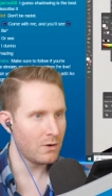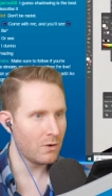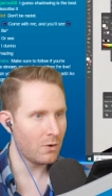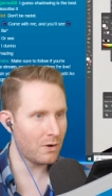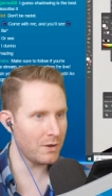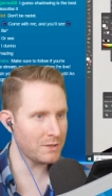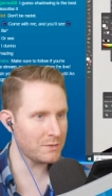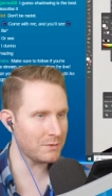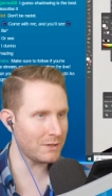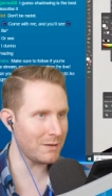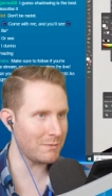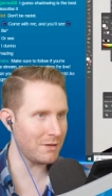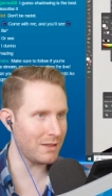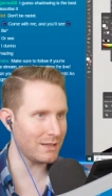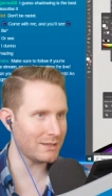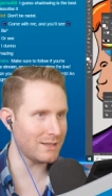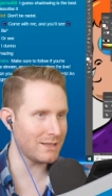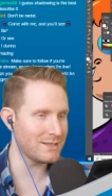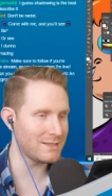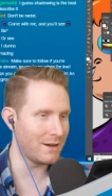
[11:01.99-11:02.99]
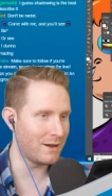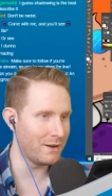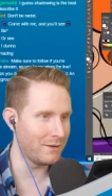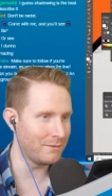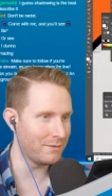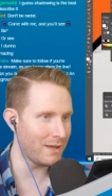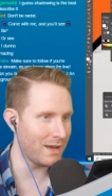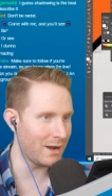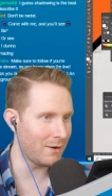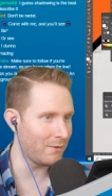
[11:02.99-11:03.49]
Or this one could be like the son
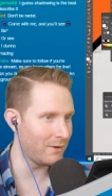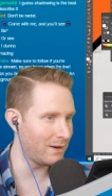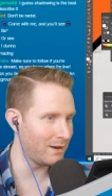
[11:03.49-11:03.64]
of that one. I